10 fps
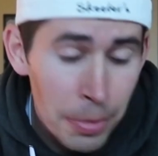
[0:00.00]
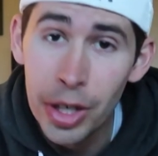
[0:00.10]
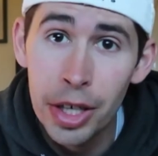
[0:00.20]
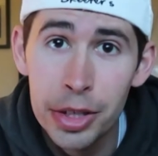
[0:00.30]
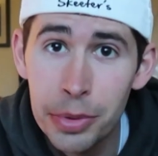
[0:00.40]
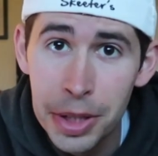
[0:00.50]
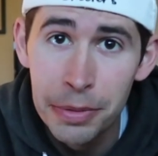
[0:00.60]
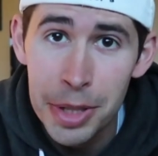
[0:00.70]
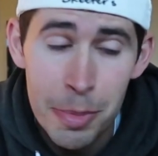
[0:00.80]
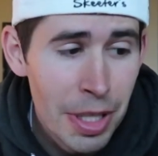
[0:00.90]
There are 3
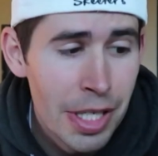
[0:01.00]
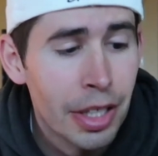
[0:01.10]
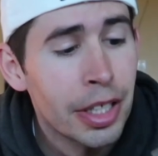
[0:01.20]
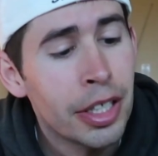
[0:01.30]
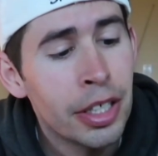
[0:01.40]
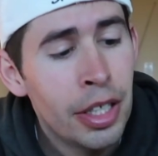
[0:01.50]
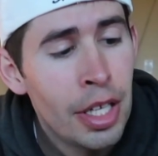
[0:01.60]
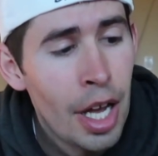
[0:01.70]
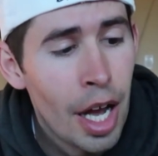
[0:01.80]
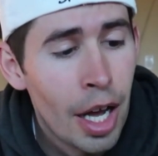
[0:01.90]
different speeds on here.
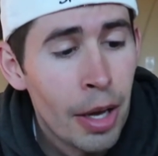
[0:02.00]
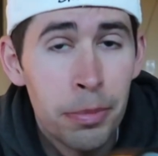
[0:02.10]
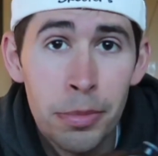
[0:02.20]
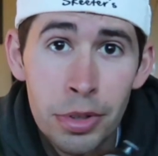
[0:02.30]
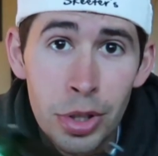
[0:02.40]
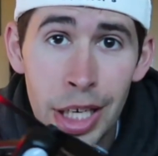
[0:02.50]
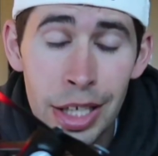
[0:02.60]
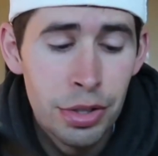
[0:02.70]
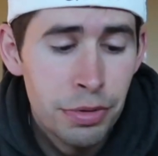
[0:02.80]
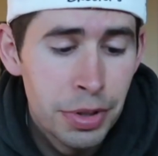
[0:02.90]
You
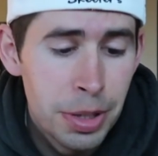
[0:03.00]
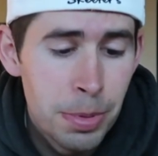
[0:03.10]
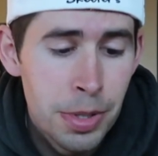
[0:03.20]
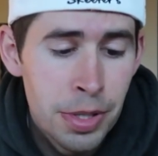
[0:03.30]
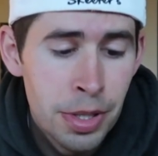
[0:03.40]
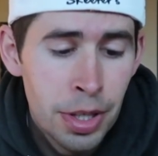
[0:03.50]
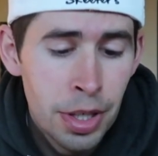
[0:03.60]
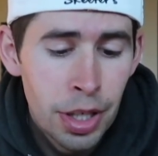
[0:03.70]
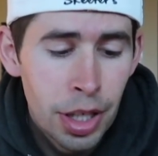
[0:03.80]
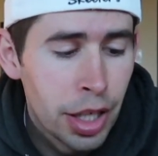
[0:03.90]
can do flips,
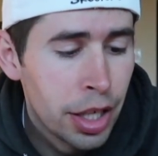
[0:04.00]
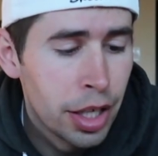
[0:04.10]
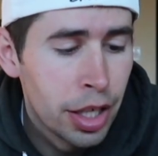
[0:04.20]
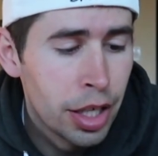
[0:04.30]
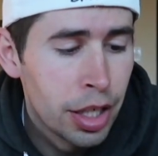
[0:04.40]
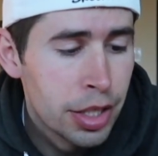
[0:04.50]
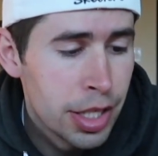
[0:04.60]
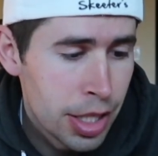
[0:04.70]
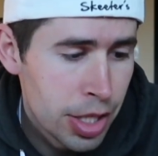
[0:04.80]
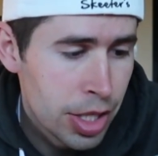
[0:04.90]
and it
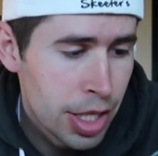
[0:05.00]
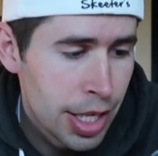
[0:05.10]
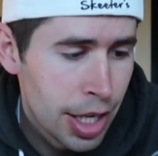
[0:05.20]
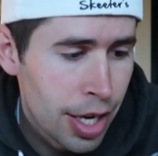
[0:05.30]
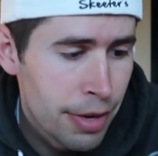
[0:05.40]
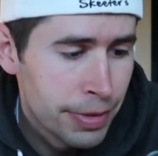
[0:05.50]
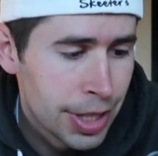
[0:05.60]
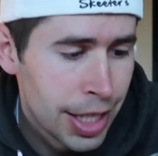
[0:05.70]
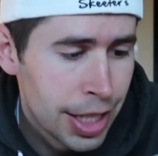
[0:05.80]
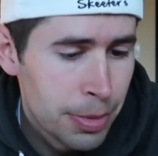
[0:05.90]
says there's a takeoff
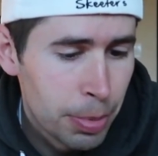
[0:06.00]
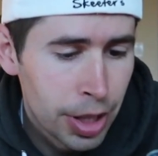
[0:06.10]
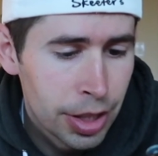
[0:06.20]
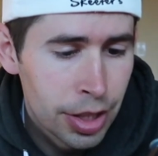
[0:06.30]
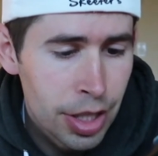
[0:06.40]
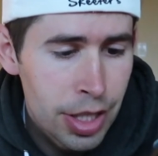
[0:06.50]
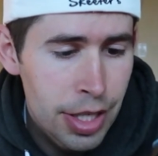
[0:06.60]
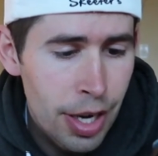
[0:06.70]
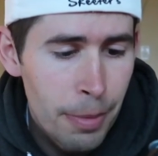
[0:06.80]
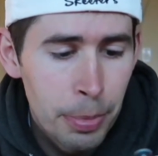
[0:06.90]
and land button and a
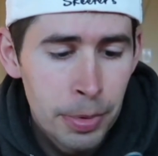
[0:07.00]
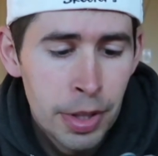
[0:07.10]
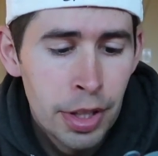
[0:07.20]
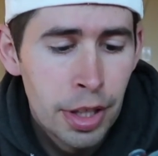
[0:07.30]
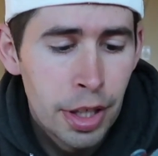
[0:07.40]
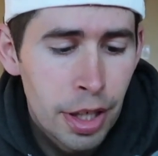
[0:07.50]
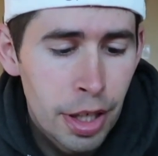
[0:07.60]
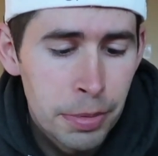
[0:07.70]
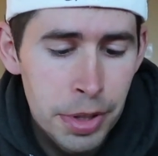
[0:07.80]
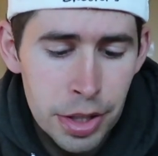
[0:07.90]
stop,
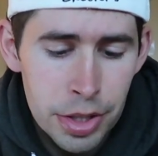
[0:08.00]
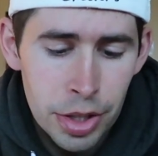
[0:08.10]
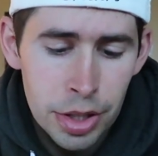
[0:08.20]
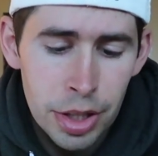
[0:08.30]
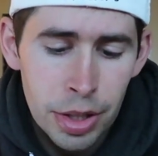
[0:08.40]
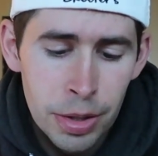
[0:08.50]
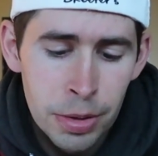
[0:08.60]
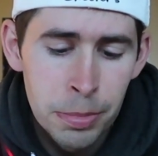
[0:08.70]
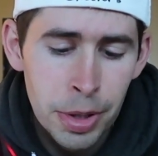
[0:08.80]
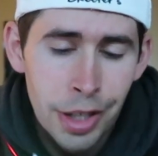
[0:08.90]
return to
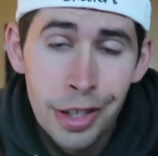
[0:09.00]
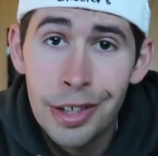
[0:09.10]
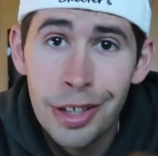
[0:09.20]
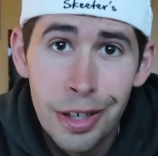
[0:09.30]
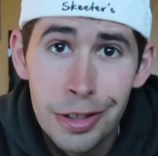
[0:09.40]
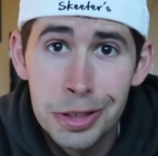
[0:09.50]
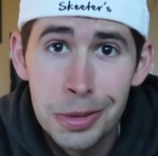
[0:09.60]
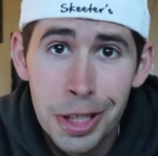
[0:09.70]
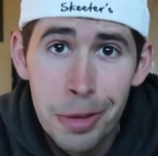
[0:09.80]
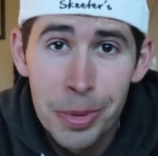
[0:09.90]
home, and
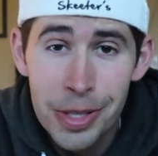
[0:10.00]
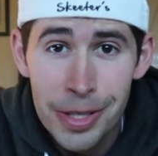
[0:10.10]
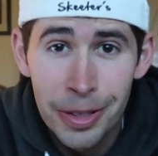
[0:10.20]
also a compass.